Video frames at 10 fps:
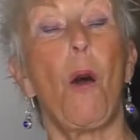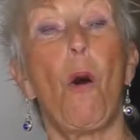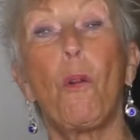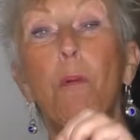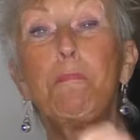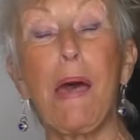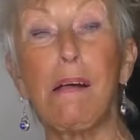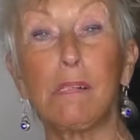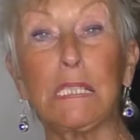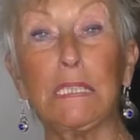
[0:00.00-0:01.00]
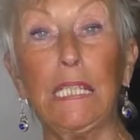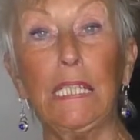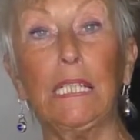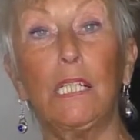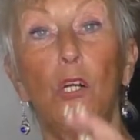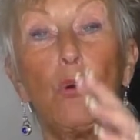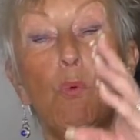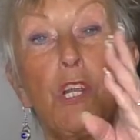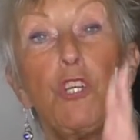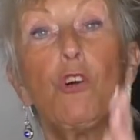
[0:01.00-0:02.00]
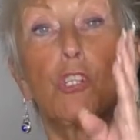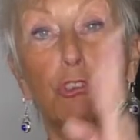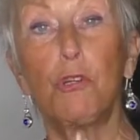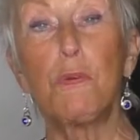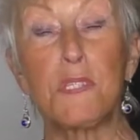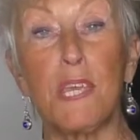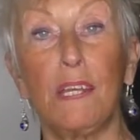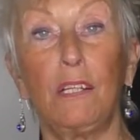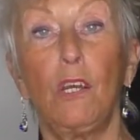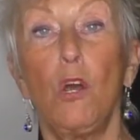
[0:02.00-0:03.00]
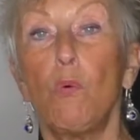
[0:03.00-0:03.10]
or a balcony when you're cruising?